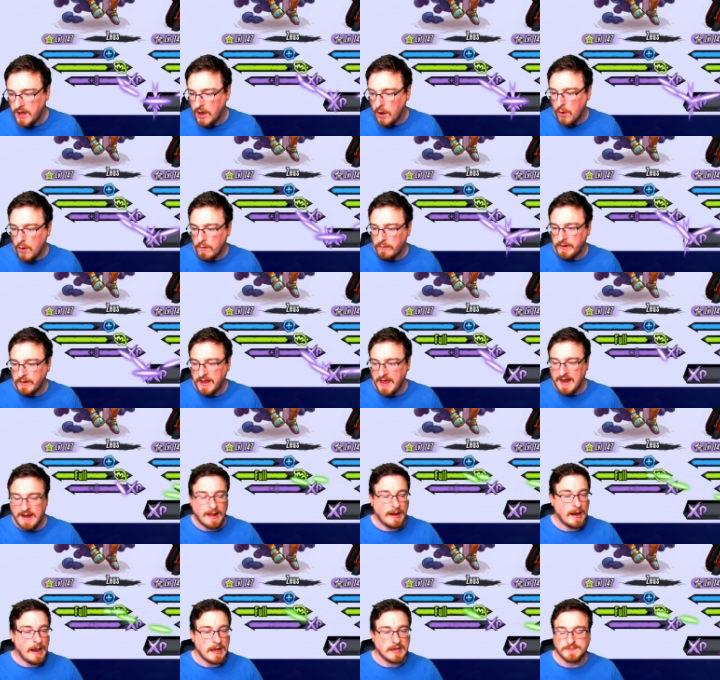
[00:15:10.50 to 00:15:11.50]
are already at
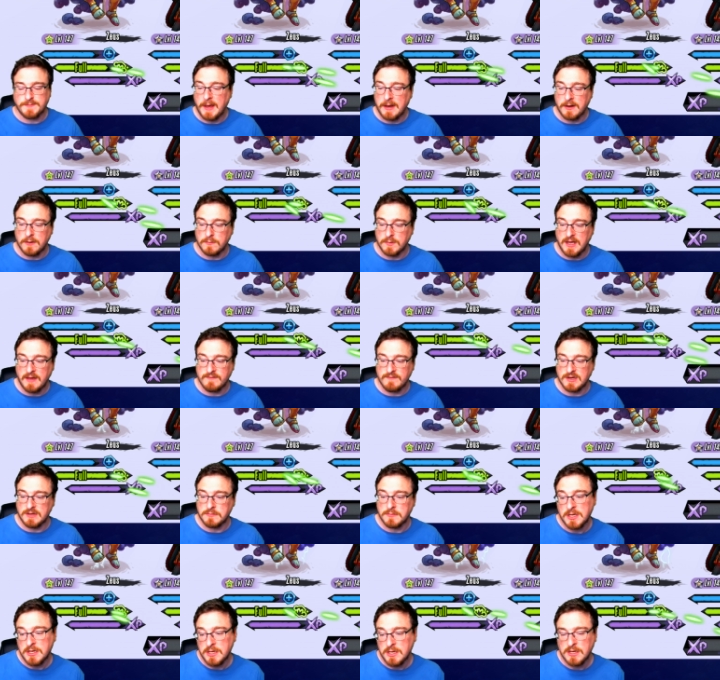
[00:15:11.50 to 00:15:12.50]
our last battle. We
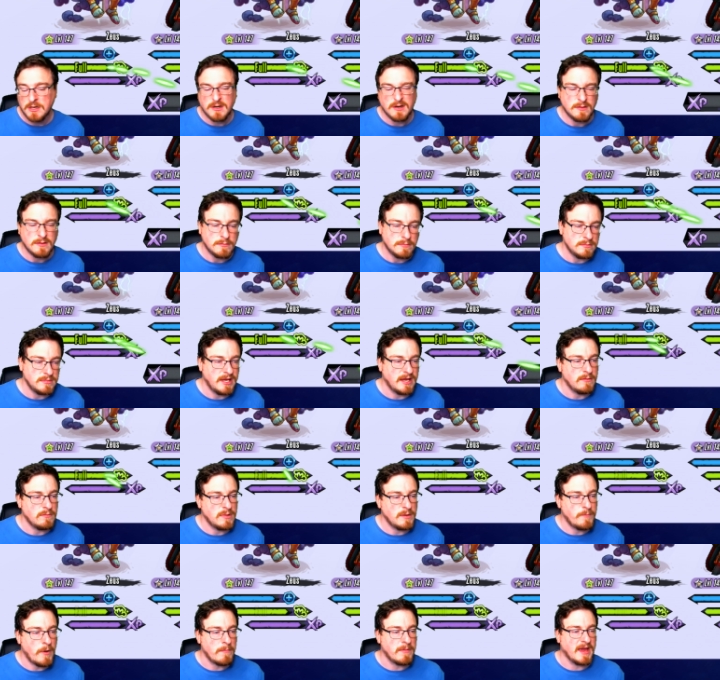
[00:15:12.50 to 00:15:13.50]
yeah,
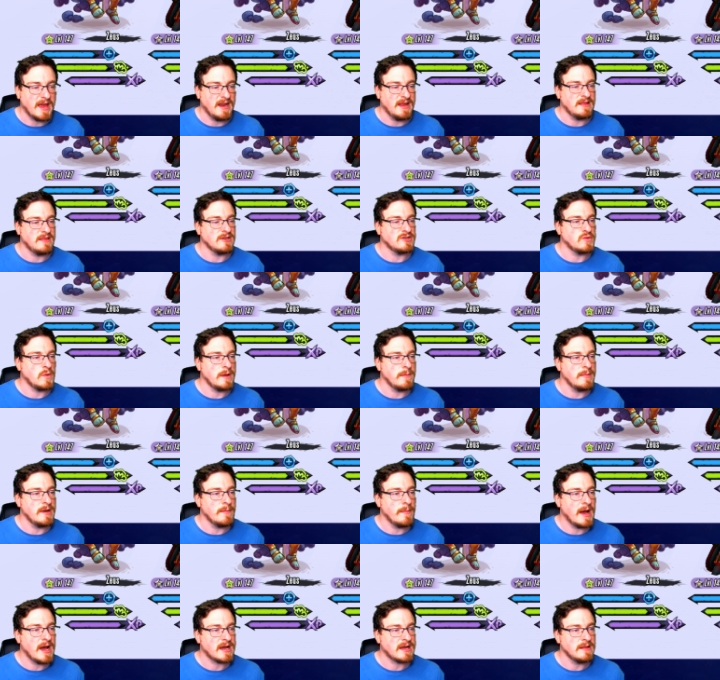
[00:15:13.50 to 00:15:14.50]
we're probably going to hit the 20 minute
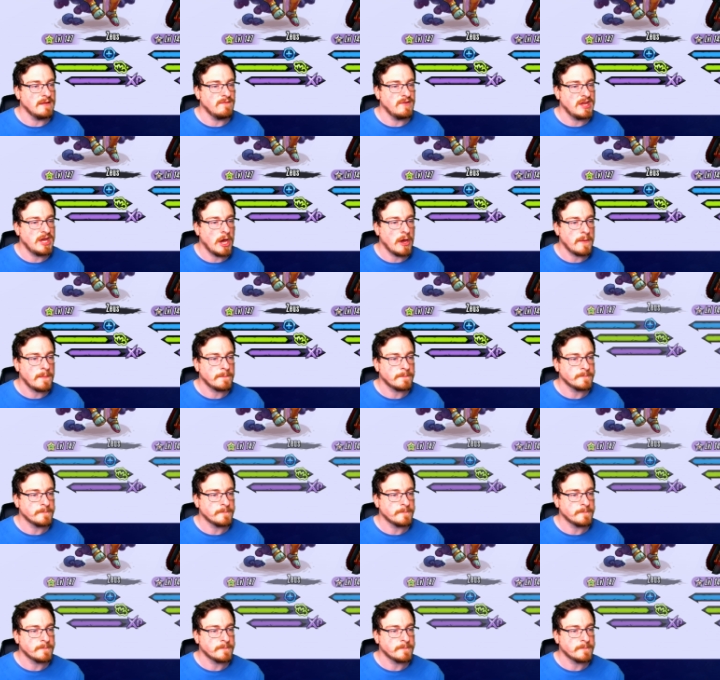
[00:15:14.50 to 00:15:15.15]
mark in the video.